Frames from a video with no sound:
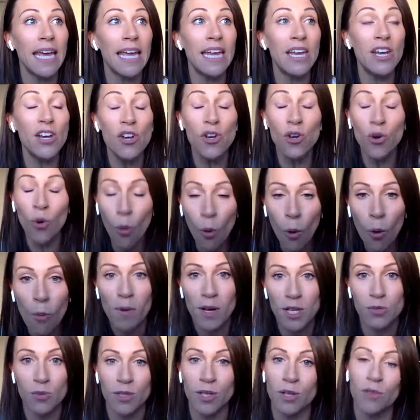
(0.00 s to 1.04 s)

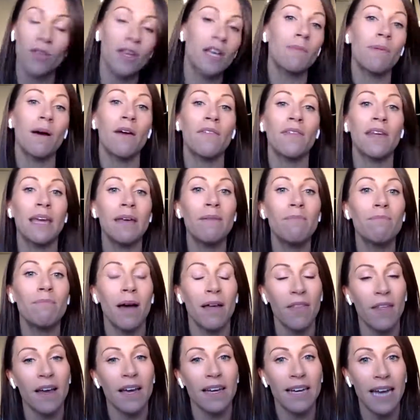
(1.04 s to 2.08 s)
enormous when you think about the
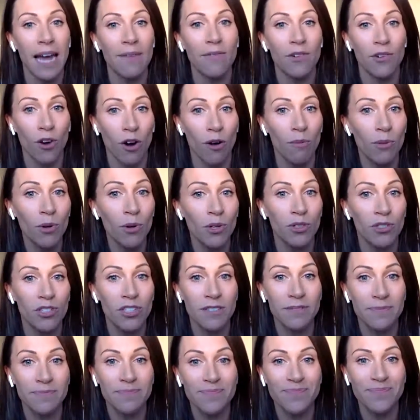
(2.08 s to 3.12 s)
impact that can have on our mood.